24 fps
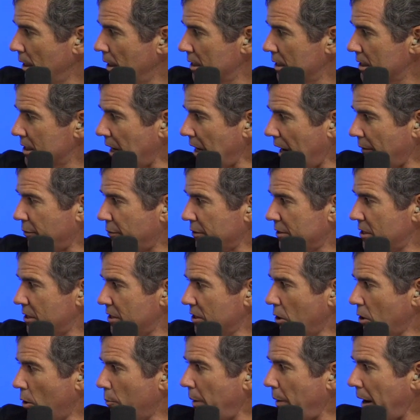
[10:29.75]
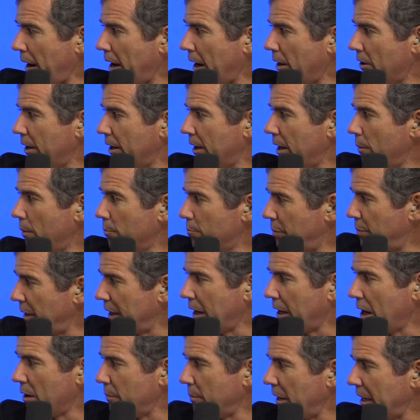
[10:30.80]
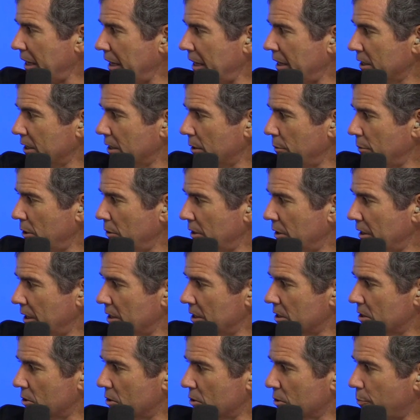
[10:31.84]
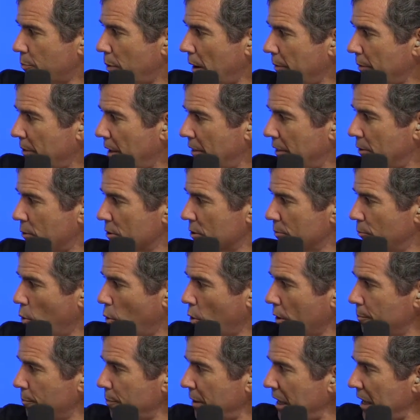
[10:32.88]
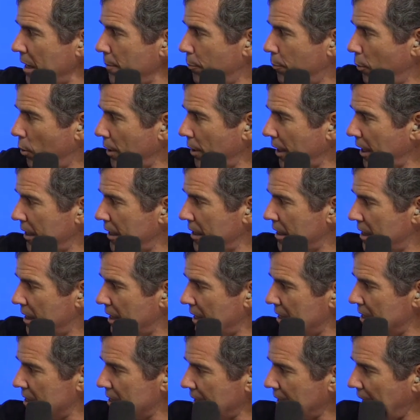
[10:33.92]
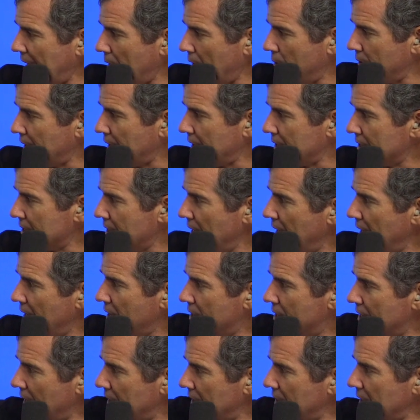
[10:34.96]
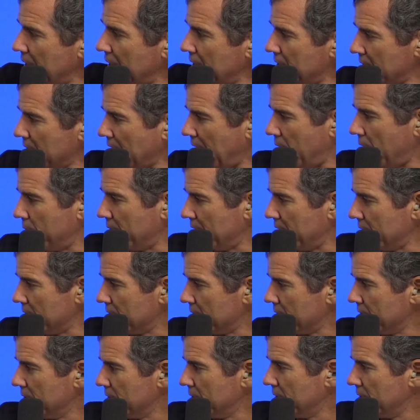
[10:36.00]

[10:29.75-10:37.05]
San Francisco Bay Area, big Armenian communities. There's more people in these counties than these counties.